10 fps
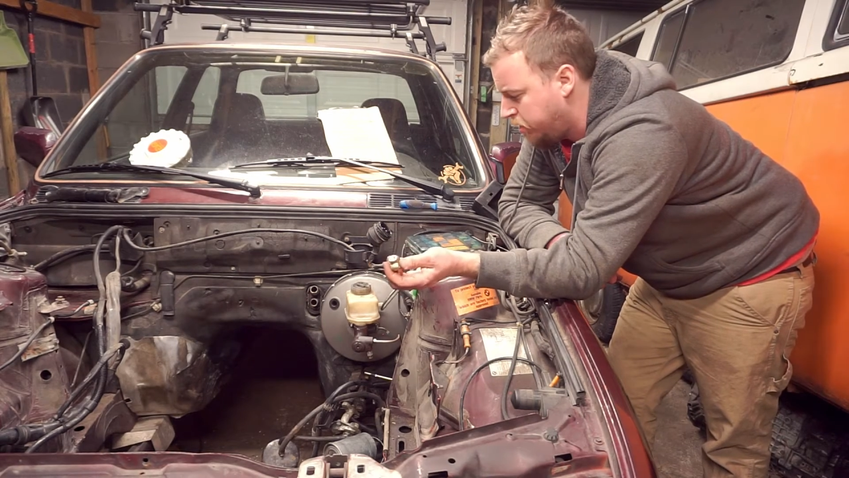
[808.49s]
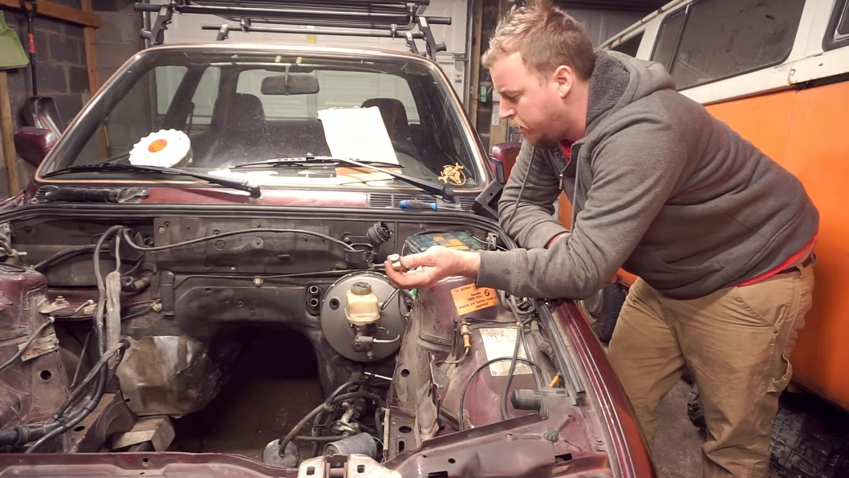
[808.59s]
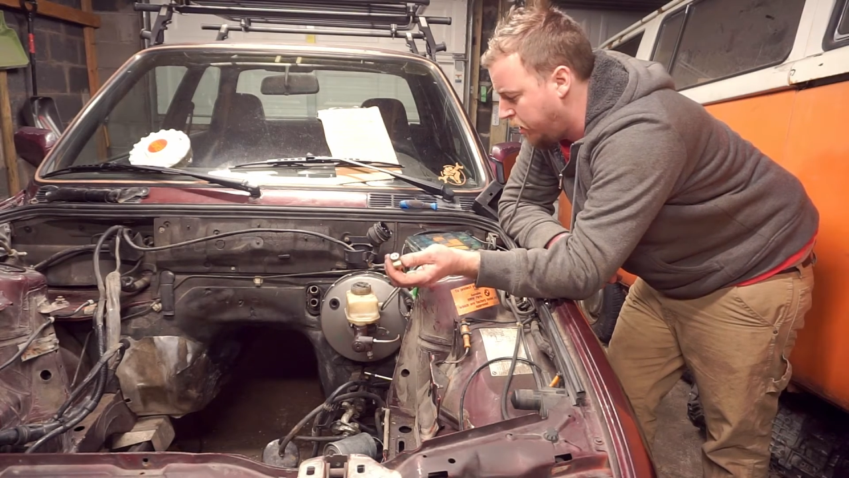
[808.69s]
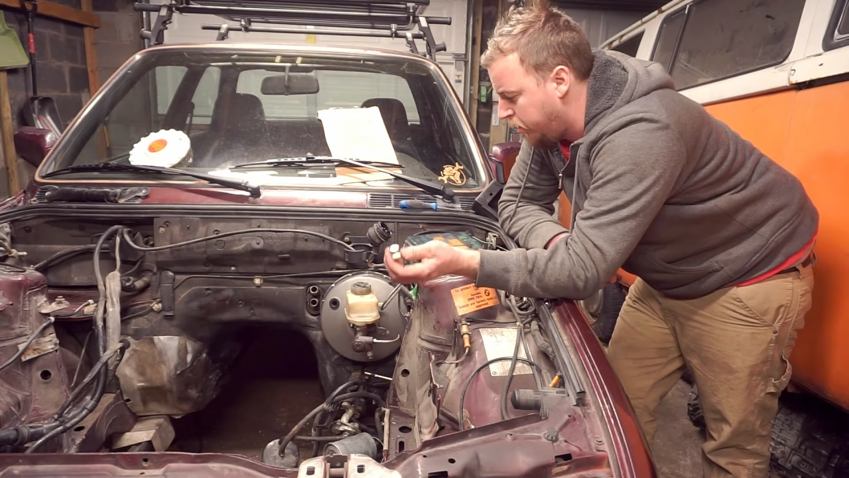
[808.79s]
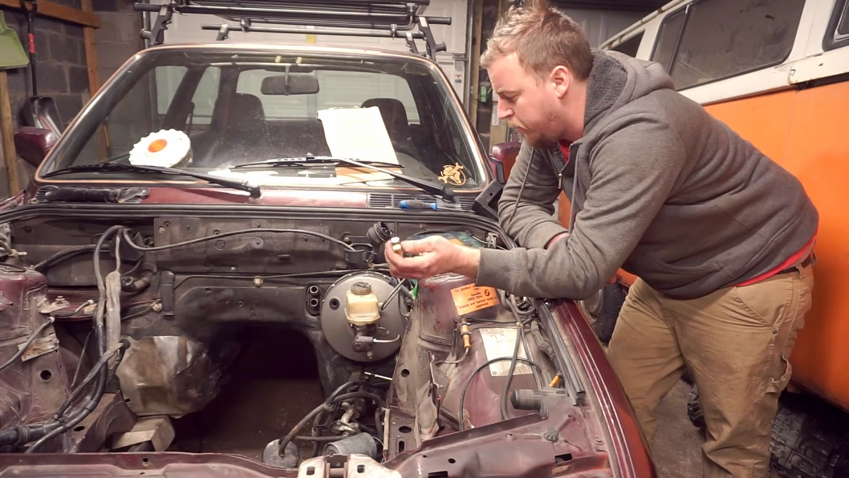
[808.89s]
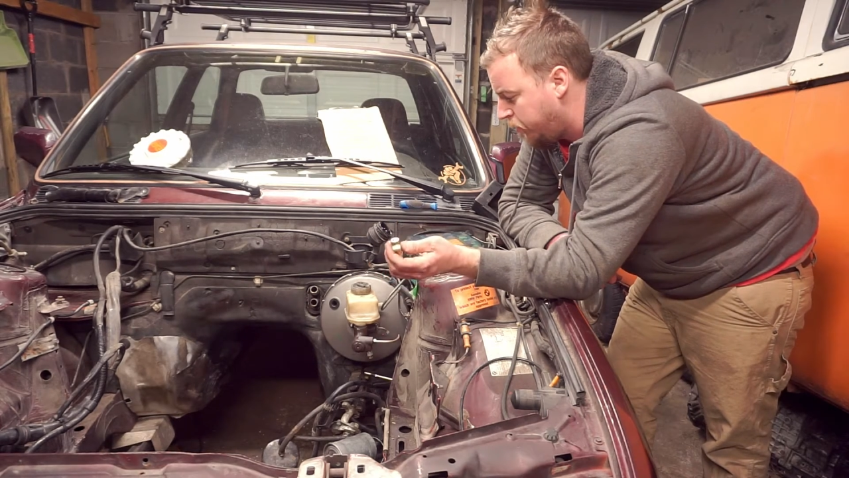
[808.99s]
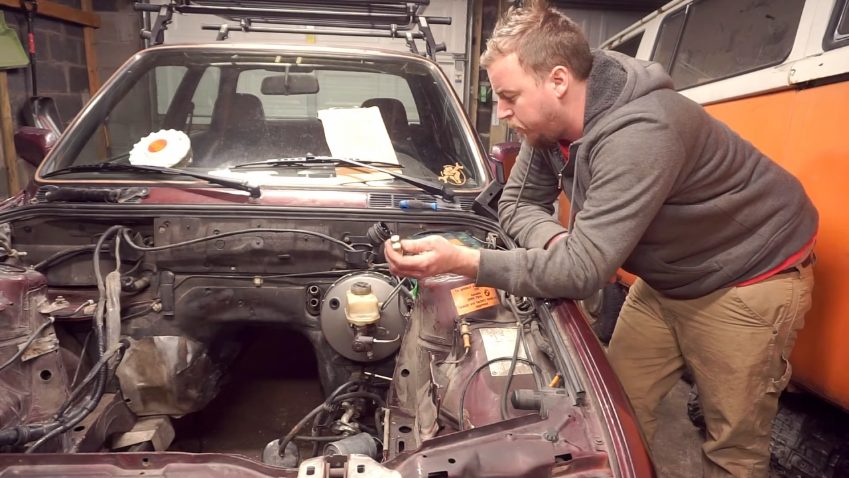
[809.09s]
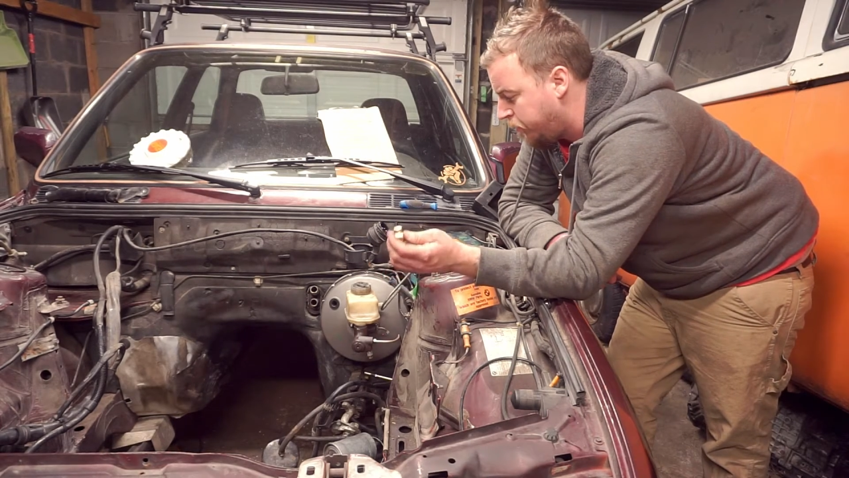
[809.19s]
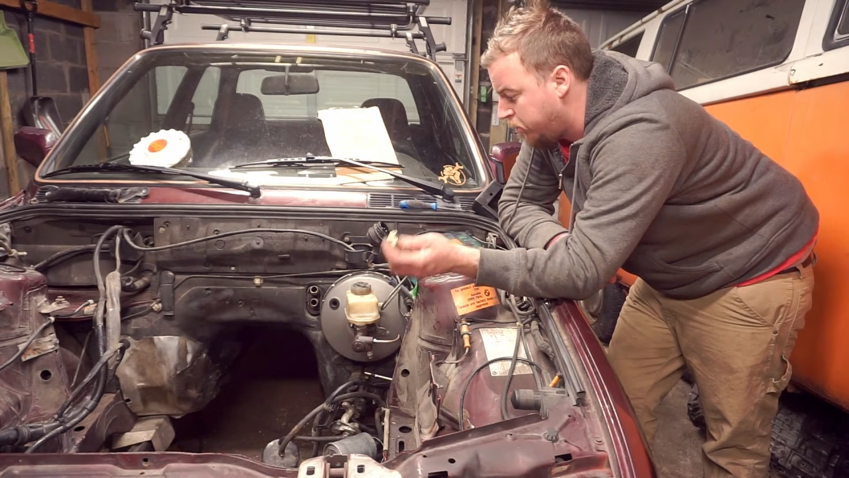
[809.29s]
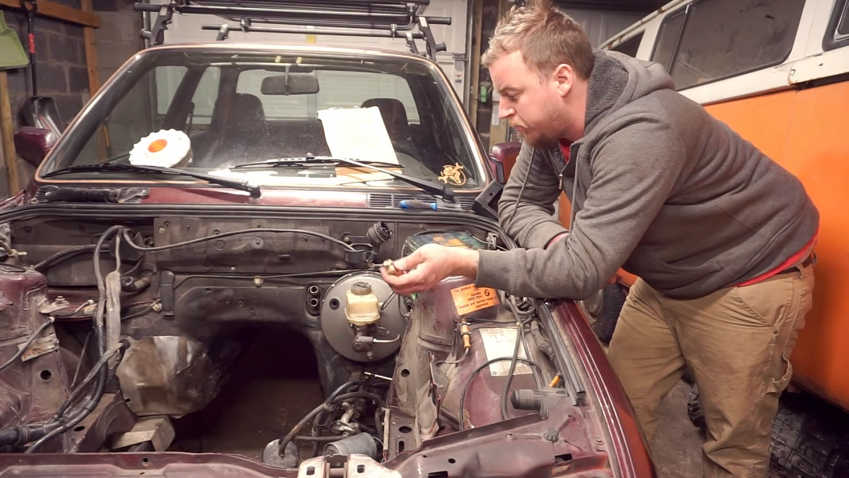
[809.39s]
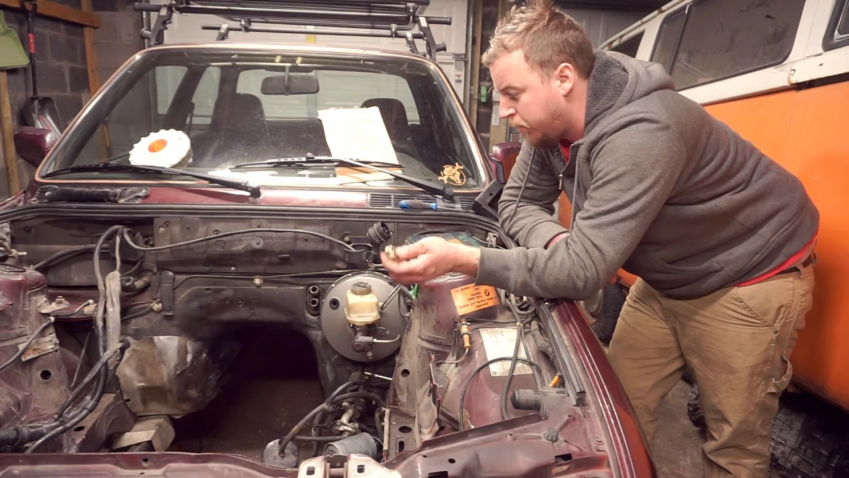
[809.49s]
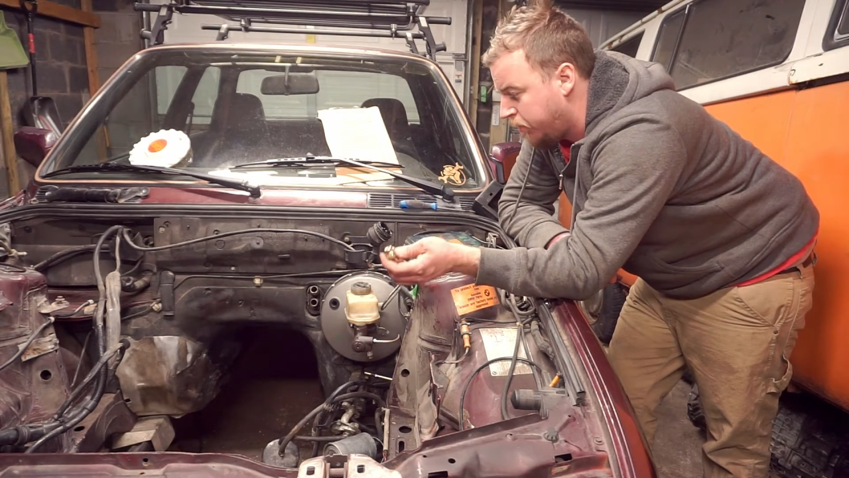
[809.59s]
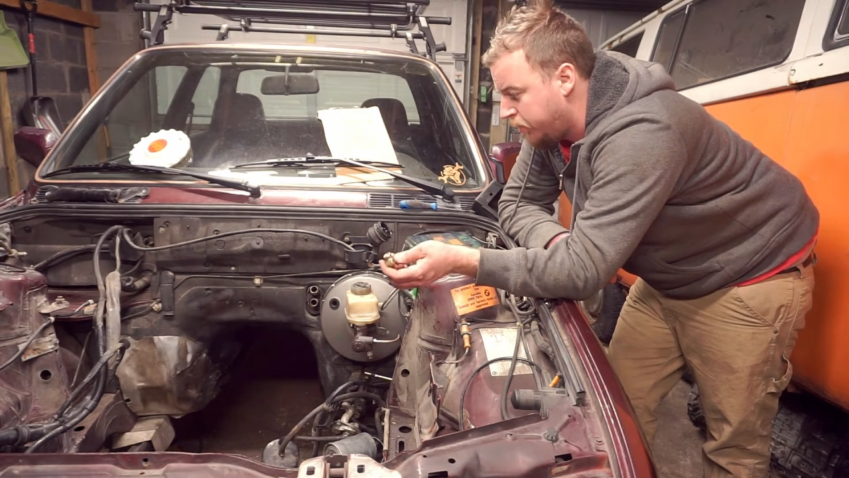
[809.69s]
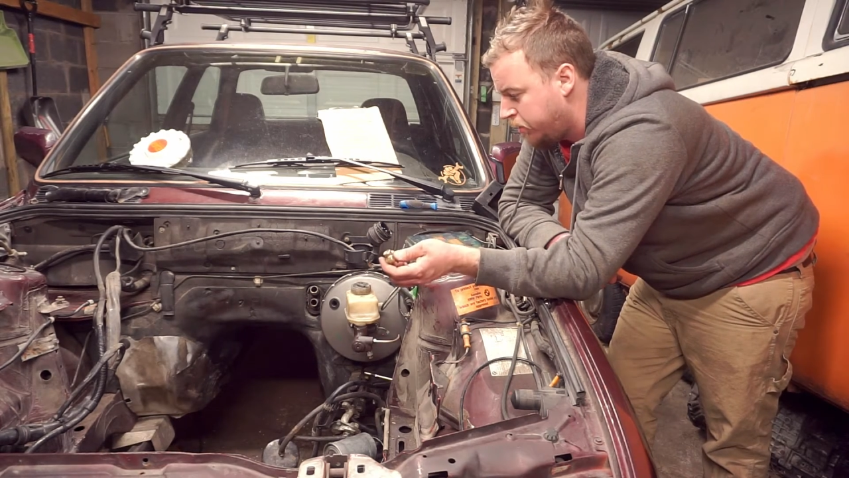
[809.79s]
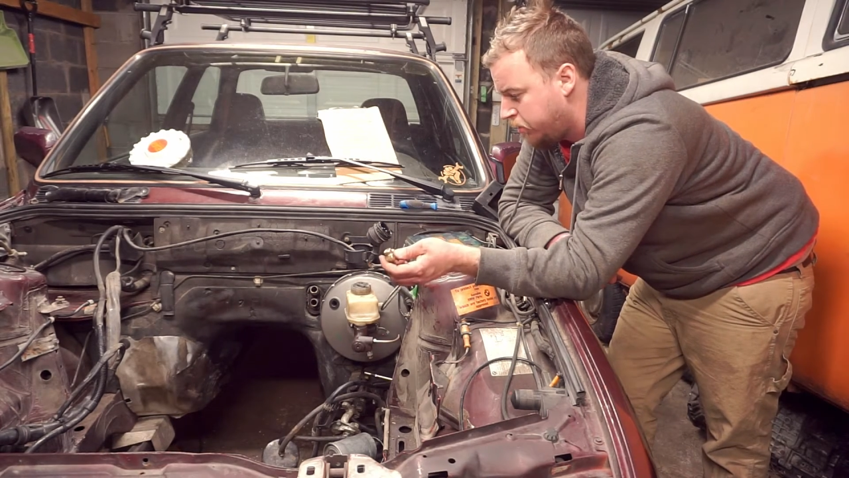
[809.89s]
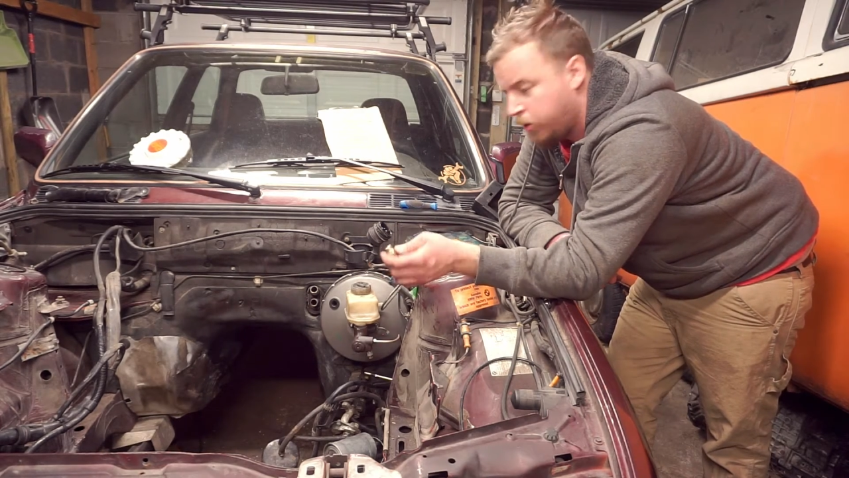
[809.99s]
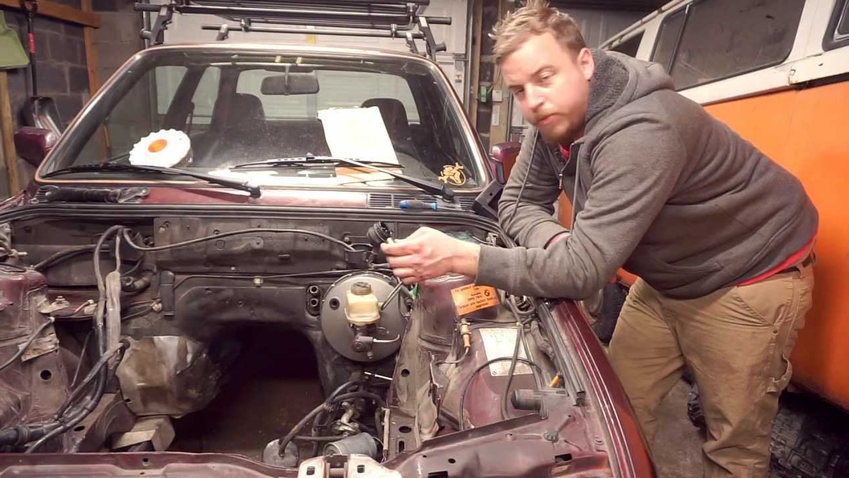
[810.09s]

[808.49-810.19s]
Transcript: and then we'll finish plumbing our